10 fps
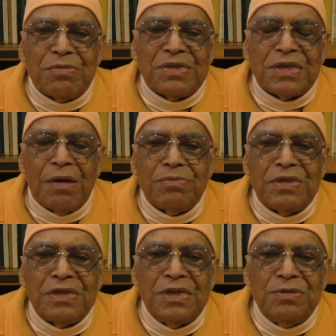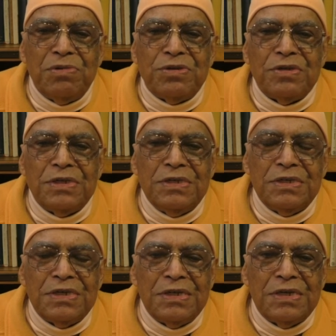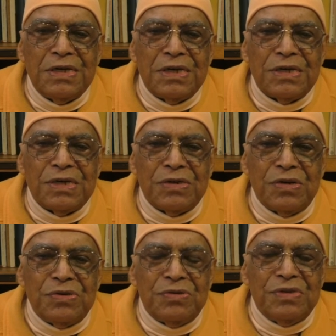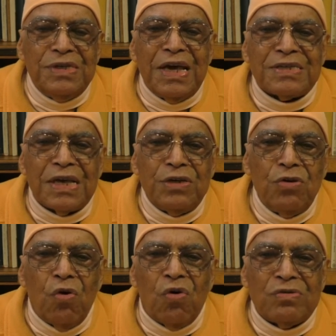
be something in between yes and no.